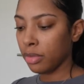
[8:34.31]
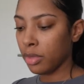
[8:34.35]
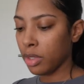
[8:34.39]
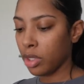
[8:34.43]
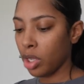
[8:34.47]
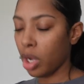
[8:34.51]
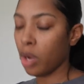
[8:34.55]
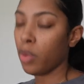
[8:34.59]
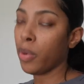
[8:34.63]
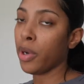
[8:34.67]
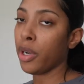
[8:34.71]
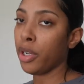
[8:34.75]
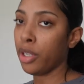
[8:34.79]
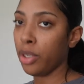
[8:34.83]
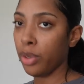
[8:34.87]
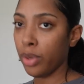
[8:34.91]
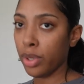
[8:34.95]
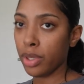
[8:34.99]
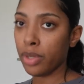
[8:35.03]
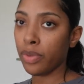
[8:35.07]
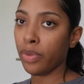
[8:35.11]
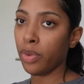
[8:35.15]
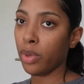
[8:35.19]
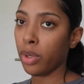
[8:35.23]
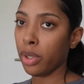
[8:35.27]
So I wear a
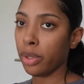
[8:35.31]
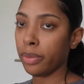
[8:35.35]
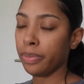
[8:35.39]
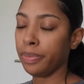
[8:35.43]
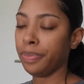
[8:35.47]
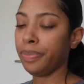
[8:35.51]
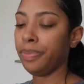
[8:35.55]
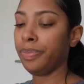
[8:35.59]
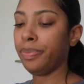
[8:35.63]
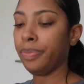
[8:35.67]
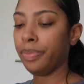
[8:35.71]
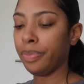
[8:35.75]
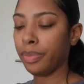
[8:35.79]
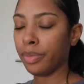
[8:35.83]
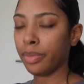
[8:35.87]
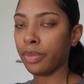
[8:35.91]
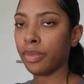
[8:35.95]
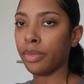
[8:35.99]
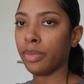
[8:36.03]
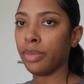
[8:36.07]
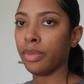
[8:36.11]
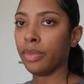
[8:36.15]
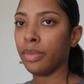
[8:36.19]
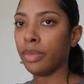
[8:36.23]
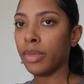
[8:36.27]
US 4.
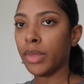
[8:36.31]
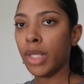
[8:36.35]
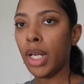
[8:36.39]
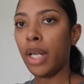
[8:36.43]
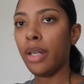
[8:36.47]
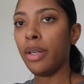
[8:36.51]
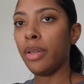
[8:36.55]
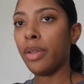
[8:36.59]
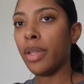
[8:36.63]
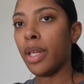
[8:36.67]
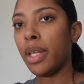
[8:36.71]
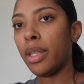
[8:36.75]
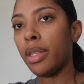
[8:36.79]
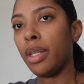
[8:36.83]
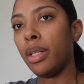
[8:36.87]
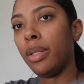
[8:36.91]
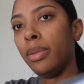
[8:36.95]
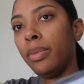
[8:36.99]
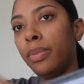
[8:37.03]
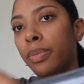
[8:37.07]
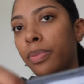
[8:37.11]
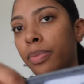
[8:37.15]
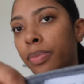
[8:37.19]
I knew that though.